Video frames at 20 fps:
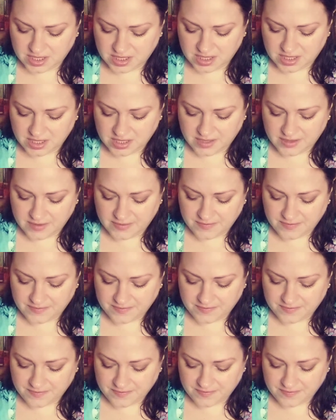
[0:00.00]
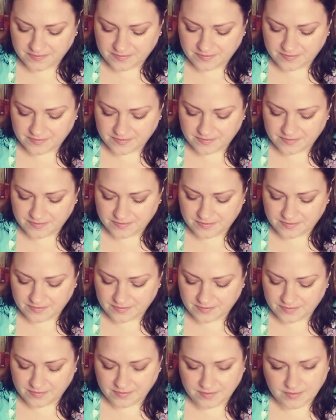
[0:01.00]

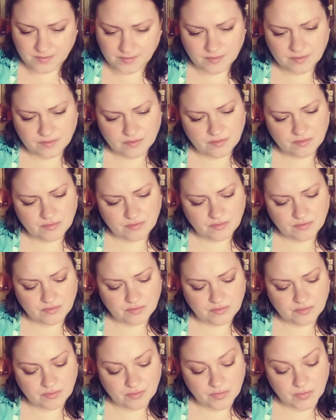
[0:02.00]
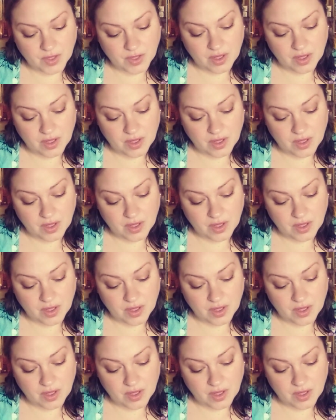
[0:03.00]
Nothing is said.